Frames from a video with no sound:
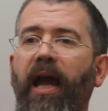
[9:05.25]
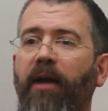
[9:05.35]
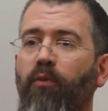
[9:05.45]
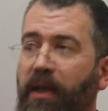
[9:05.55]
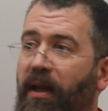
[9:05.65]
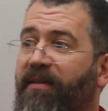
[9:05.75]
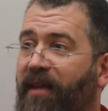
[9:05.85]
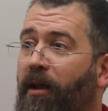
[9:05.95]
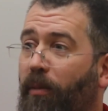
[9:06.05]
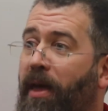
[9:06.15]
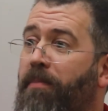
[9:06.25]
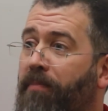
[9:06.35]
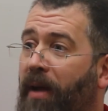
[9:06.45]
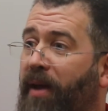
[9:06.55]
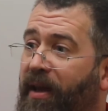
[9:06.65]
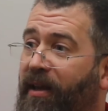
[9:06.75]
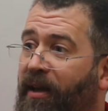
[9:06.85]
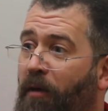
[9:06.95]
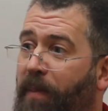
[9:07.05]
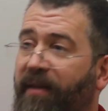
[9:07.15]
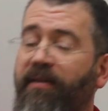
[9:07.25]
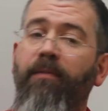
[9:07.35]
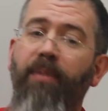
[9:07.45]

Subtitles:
and we'd like to help them by making it go better.